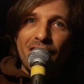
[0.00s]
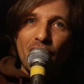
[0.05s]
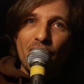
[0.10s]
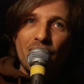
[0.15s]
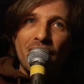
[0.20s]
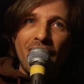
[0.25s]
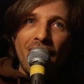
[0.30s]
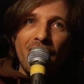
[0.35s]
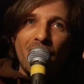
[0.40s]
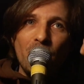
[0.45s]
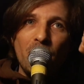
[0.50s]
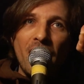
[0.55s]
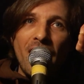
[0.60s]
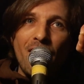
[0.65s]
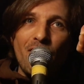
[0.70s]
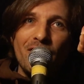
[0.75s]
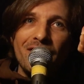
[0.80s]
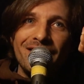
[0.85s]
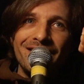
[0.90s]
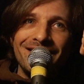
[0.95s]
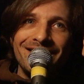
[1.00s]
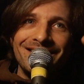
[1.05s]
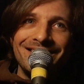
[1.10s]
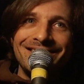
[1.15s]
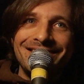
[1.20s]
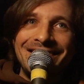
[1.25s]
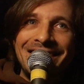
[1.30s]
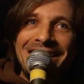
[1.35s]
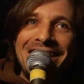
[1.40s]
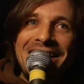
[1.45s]
Carl
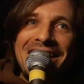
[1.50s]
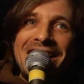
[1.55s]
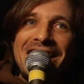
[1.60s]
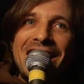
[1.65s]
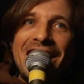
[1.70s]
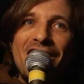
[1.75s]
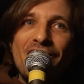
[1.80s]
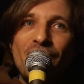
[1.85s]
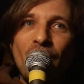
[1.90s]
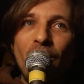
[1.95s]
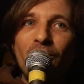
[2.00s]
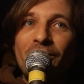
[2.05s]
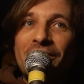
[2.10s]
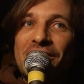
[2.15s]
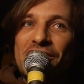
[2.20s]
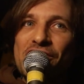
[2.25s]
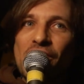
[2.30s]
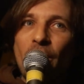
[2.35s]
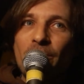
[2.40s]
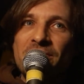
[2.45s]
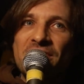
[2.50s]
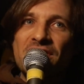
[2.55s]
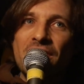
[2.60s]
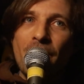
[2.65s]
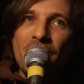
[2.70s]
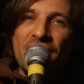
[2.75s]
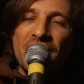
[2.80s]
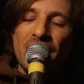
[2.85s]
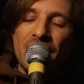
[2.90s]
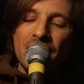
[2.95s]
Power. I've already chopped
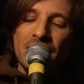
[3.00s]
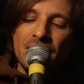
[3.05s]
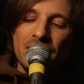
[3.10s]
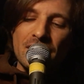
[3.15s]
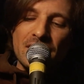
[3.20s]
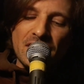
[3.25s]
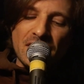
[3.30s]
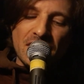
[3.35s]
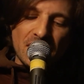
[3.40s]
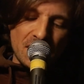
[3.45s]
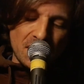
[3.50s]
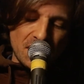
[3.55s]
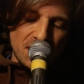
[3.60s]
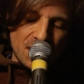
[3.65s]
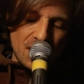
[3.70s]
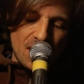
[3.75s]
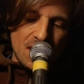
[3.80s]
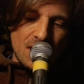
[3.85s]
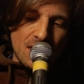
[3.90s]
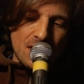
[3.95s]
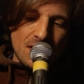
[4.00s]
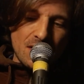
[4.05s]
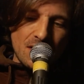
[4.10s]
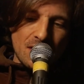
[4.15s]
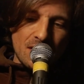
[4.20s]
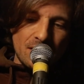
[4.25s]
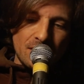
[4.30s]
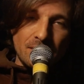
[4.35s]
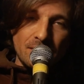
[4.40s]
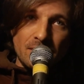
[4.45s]
something since
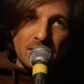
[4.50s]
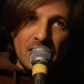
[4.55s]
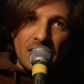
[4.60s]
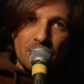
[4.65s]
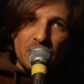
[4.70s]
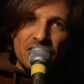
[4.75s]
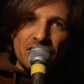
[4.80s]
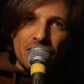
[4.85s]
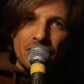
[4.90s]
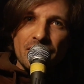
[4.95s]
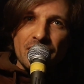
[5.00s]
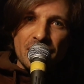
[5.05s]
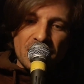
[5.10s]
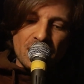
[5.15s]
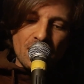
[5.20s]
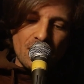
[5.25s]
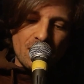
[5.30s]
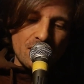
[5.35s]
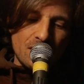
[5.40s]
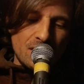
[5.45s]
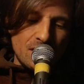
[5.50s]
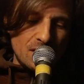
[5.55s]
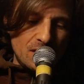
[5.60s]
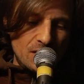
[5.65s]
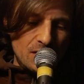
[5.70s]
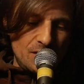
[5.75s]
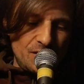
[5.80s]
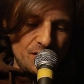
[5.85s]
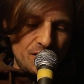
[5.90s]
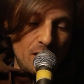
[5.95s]
let me turn this off.